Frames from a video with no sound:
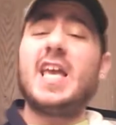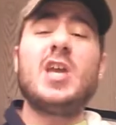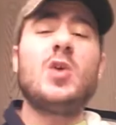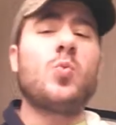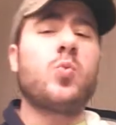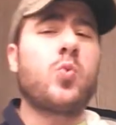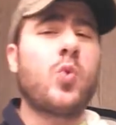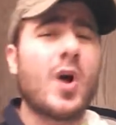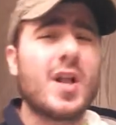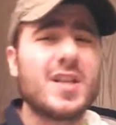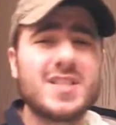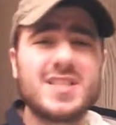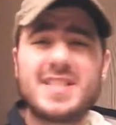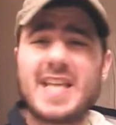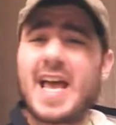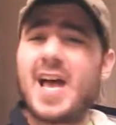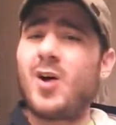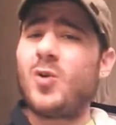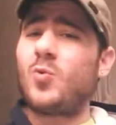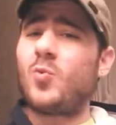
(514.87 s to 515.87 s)
He runs
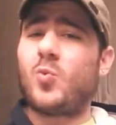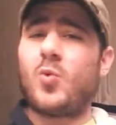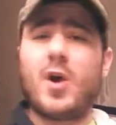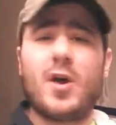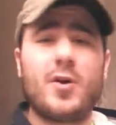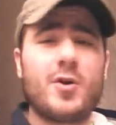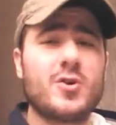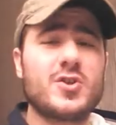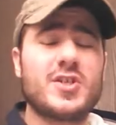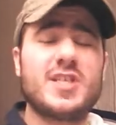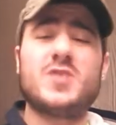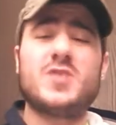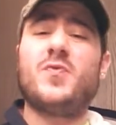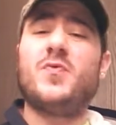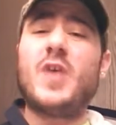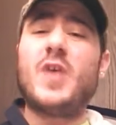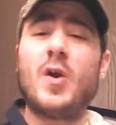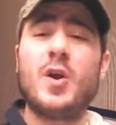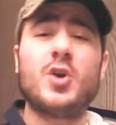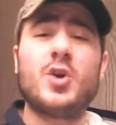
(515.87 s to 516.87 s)
down runners. He's
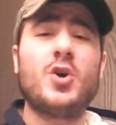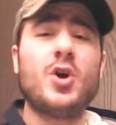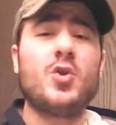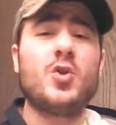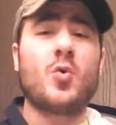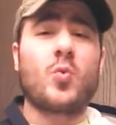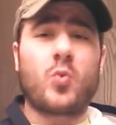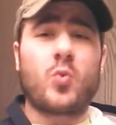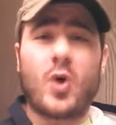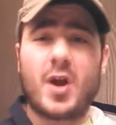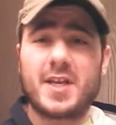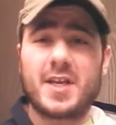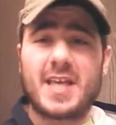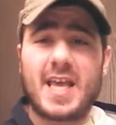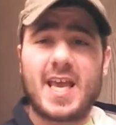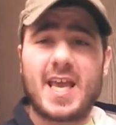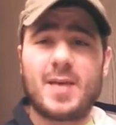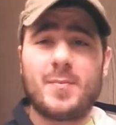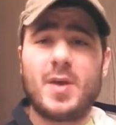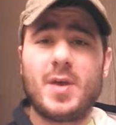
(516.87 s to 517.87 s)
very good in the run
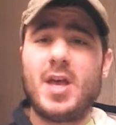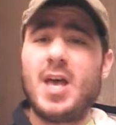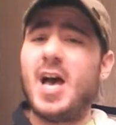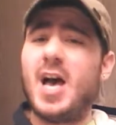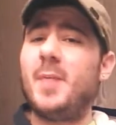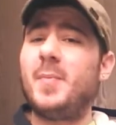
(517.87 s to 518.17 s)
game.